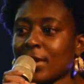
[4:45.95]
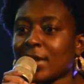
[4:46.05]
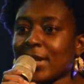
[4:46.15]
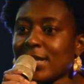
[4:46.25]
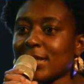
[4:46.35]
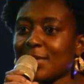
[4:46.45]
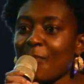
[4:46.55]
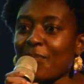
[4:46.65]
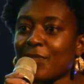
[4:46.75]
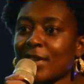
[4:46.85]
Because
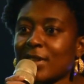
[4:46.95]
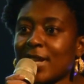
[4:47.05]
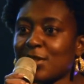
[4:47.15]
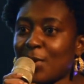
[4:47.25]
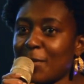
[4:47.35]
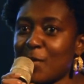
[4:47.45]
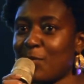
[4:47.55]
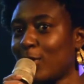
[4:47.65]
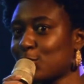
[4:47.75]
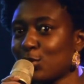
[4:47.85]
that's what
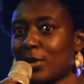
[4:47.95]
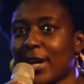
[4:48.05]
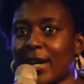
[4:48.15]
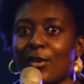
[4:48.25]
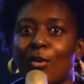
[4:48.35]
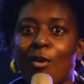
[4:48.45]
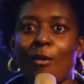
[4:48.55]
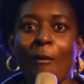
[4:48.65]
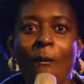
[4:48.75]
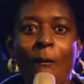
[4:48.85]
people do, right?
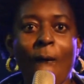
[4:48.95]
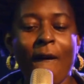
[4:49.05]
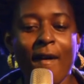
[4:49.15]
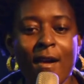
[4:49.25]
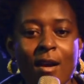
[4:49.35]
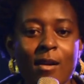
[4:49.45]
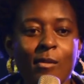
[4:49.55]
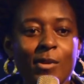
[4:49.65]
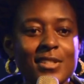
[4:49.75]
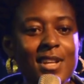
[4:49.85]

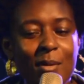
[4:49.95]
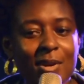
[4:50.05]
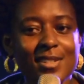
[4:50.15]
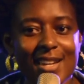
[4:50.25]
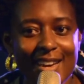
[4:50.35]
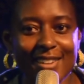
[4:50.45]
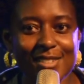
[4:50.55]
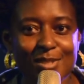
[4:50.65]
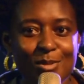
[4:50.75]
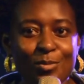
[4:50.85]
When someone
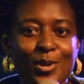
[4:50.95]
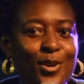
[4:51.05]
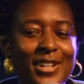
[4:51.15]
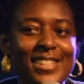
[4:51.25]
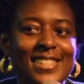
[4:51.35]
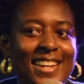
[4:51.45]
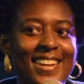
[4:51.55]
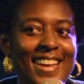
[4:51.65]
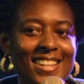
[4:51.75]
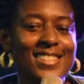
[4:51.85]
dies, we only say
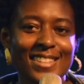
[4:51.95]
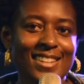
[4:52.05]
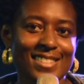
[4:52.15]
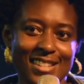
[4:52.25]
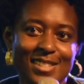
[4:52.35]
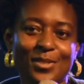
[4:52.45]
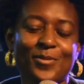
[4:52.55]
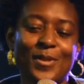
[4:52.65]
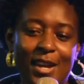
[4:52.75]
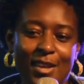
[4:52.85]
nice things as if
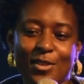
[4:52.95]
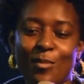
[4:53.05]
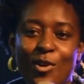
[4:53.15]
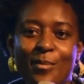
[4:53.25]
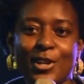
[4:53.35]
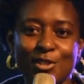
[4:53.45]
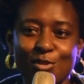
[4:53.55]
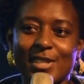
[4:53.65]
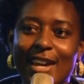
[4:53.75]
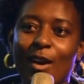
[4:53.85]
the moment
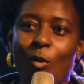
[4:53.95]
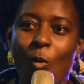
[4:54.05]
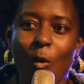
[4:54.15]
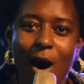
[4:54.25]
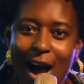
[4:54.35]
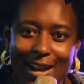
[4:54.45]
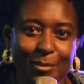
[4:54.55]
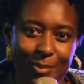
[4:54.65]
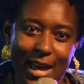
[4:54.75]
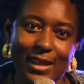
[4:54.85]
you say one
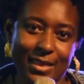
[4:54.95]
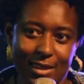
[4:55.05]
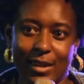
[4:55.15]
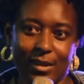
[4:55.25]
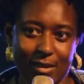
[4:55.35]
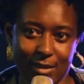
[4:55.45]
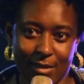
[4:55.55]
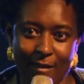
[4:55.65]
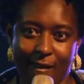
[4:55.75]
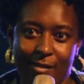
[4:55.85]
bad thing
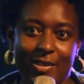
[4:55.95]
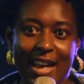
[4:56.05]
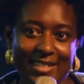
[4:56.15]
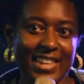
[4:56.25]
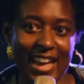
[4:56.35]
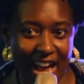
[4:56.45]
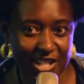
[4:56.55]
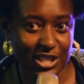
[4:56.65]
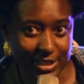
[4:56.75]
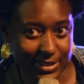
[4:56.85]
that they
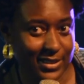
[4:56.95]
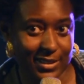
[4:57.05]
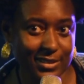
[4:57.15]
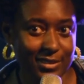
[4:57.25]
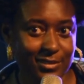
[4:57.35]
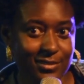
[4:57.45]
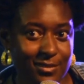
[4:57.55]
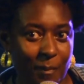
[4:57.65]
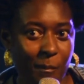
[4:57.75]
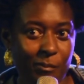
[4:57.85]
actually did,
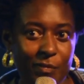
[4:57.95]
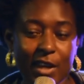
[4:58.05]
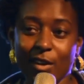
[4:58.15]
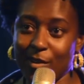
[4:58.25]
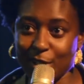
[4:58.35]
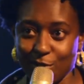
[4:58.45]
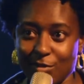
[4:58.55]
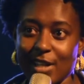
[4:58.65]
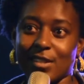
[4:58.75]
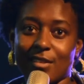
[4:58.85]
they're going to
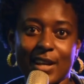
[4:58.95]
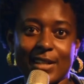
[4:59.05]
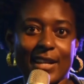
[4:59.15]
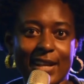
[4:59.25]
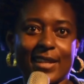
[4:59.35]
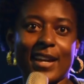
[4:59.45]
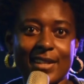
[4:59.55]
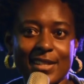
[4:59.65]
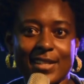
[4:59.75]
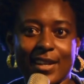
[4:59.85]
resurrect like the
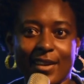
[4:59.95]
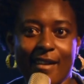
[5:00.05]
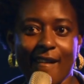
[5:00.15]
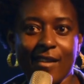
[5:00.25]
Undertaker.